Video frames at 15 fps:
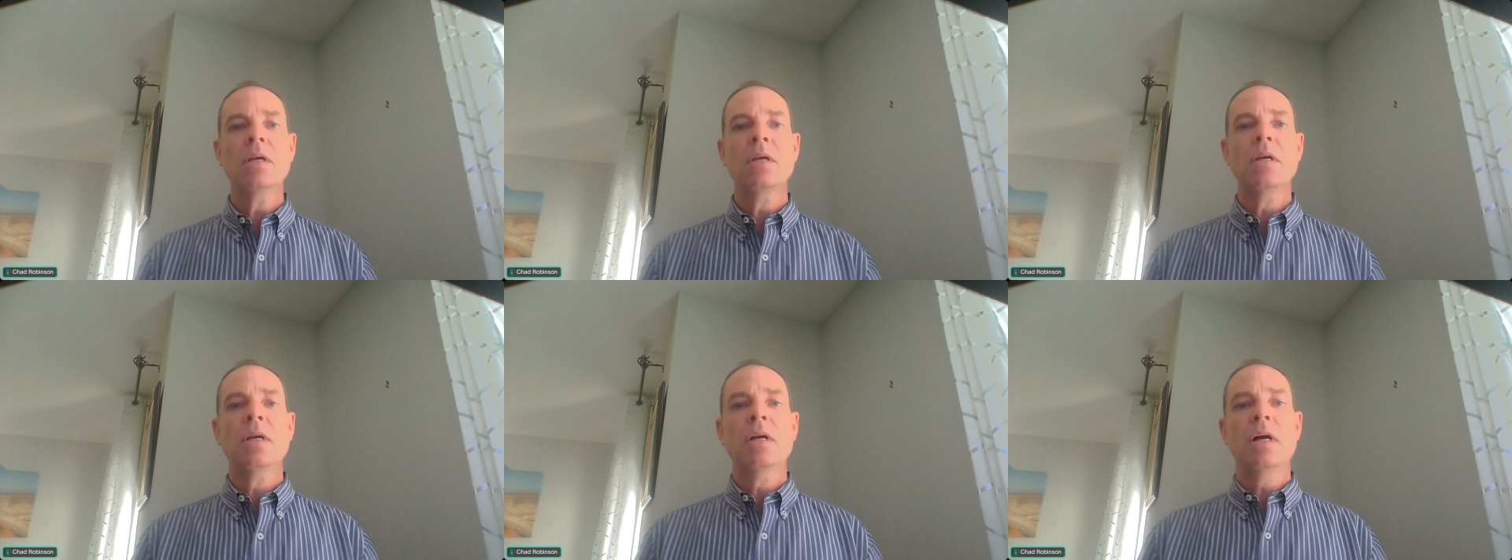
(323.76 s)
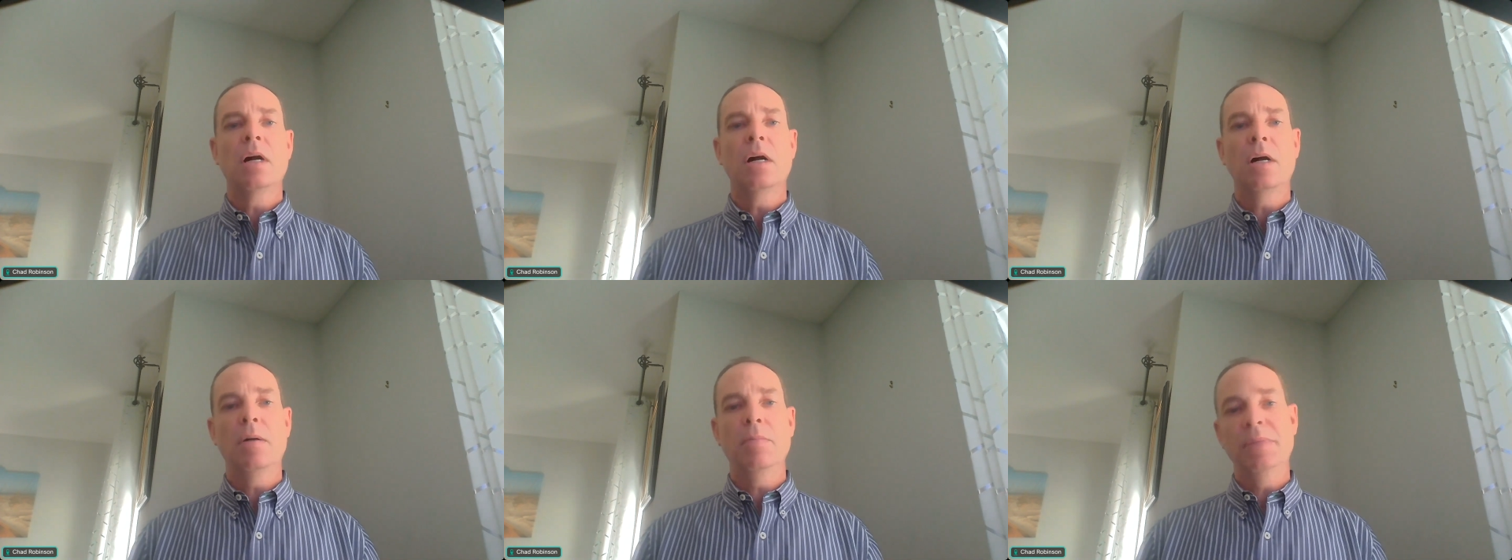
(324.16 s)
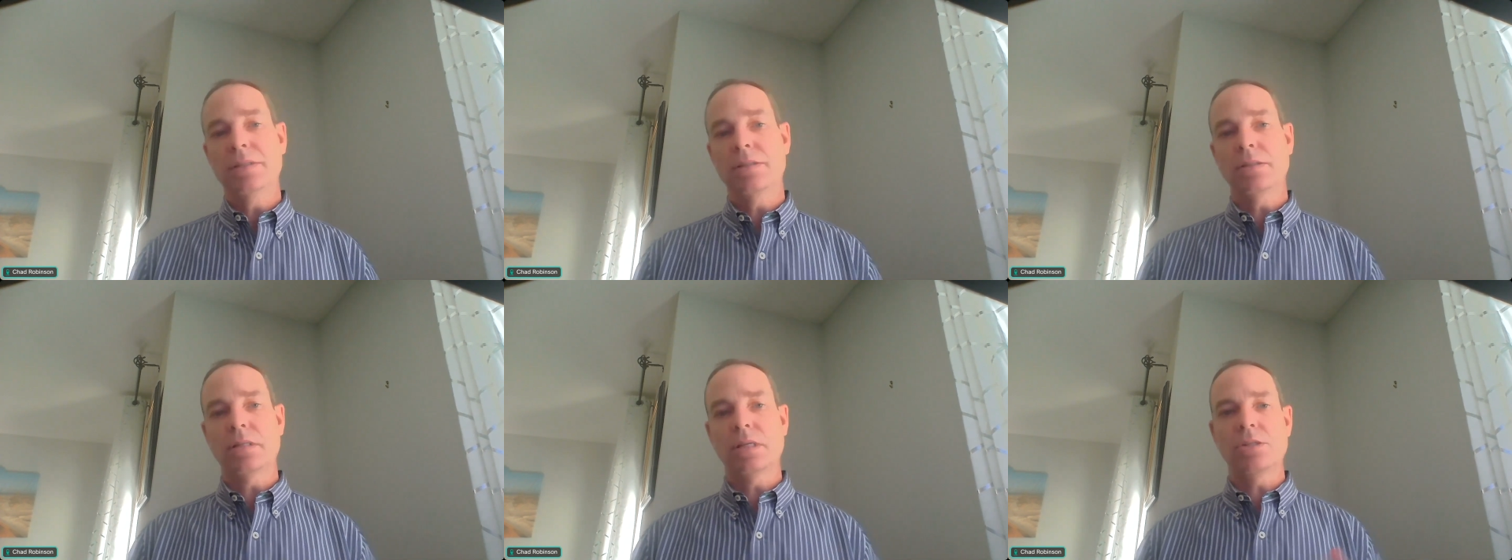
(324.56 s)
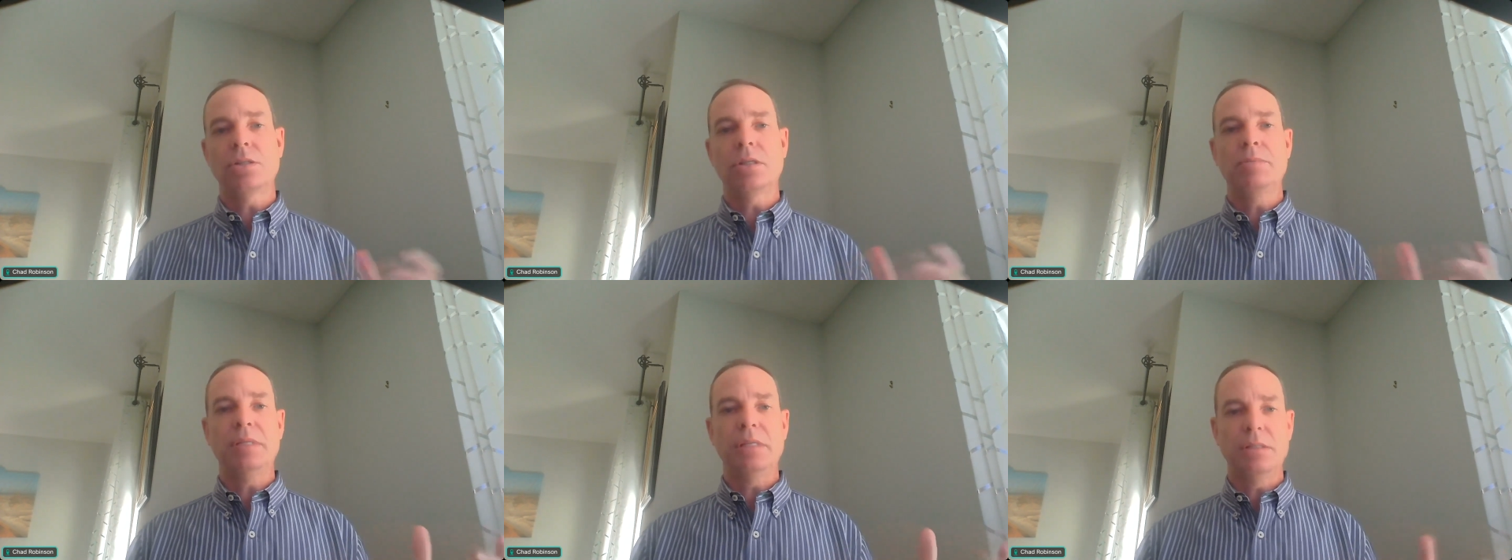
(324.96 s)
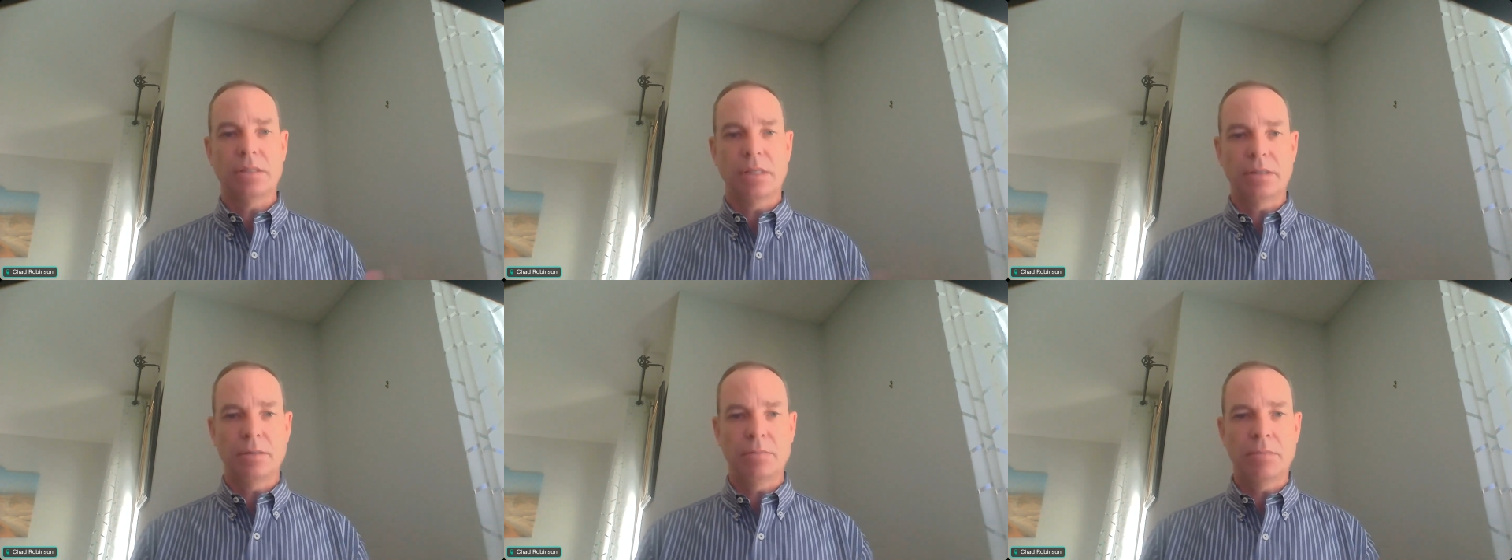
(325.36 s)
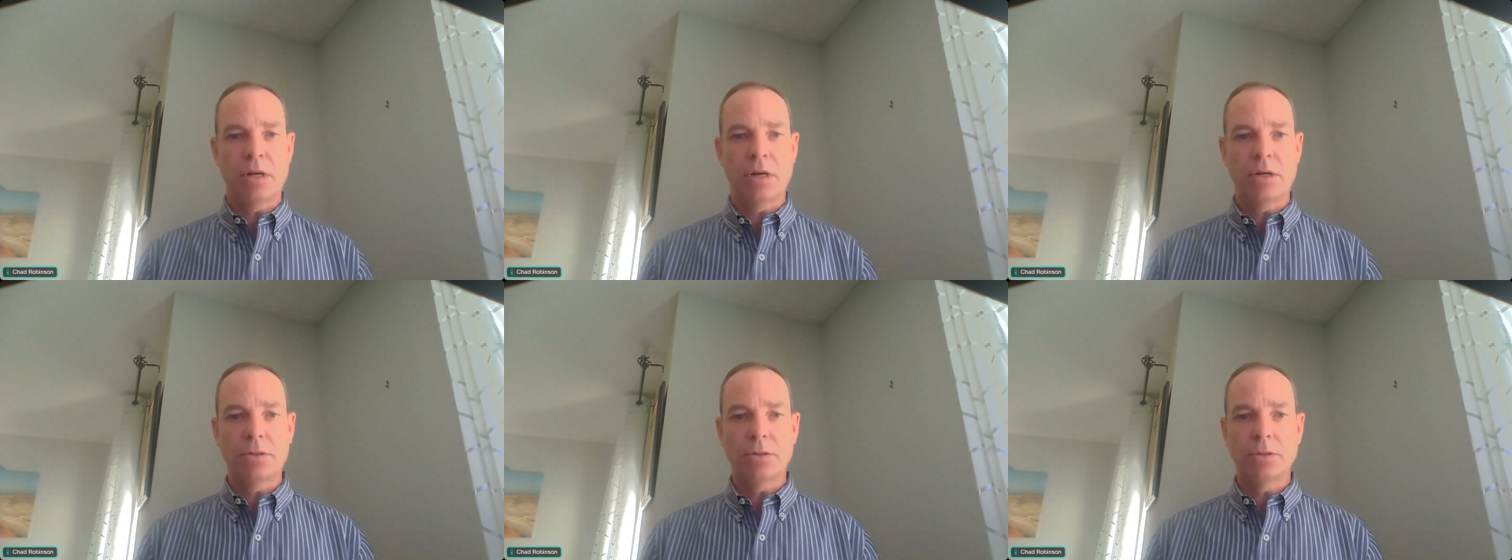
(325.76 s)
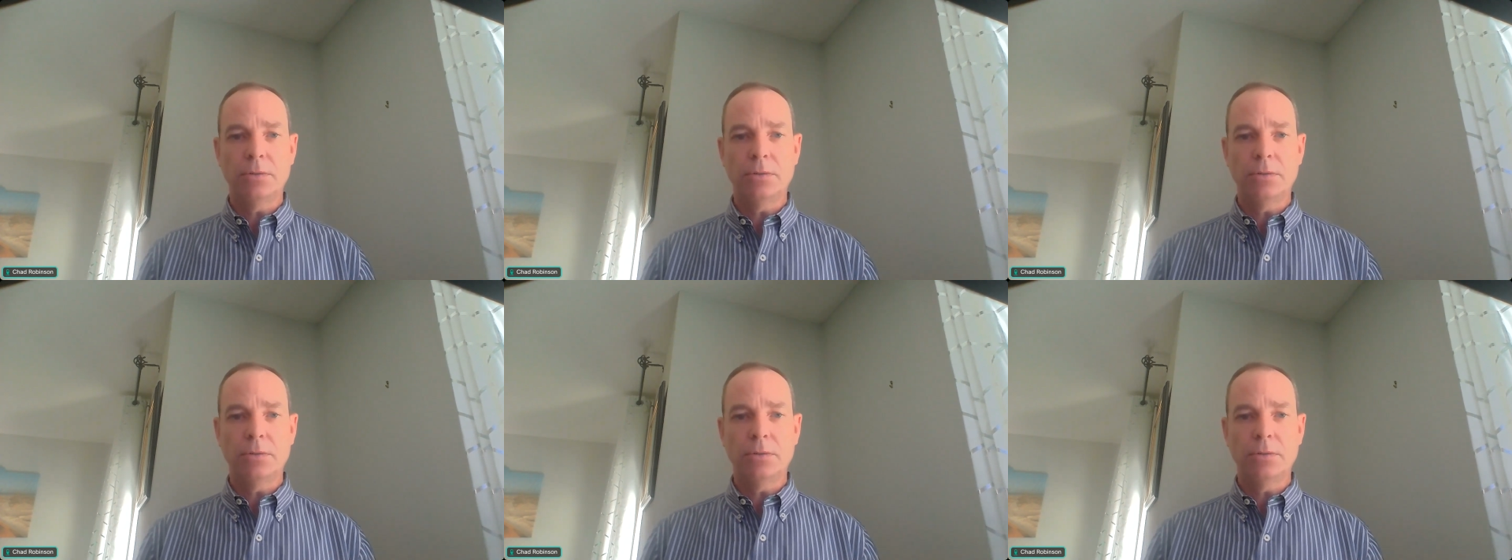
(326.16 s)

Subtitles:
This essentially means that the model